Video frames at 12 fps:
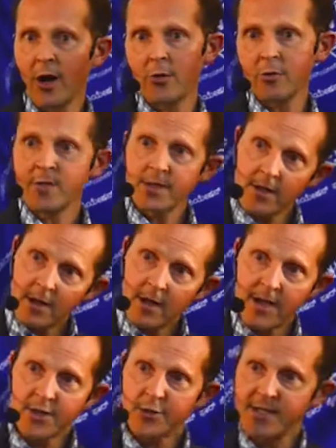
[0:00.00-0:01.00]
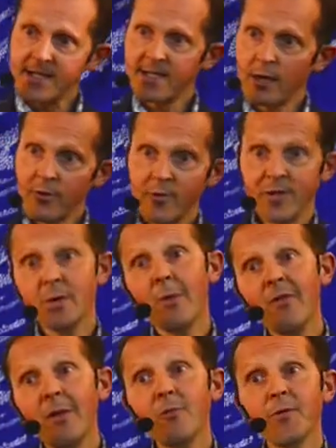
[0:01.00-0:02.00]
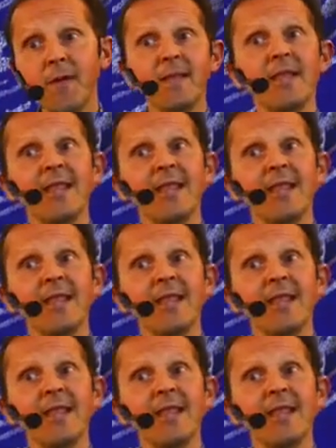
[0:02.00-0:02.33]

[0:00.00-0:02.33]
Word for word: hours, asteroids six hours, but some of them rotate